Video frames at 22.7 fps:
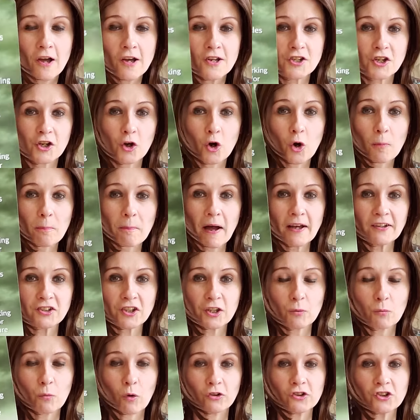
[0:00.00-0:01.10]
So your
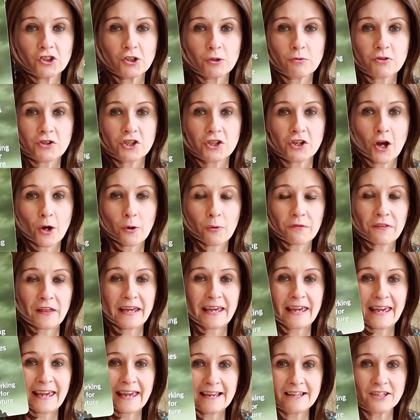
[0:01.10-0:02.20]
masculine wants you to know that
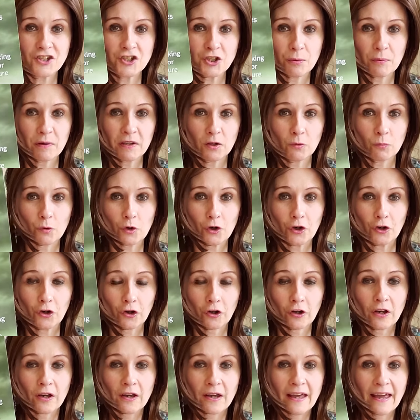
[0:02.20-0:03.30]
he is doing the
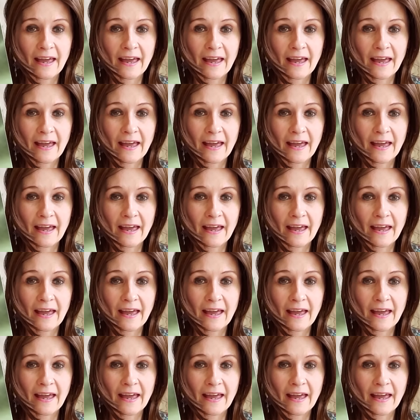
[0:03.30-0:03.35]
work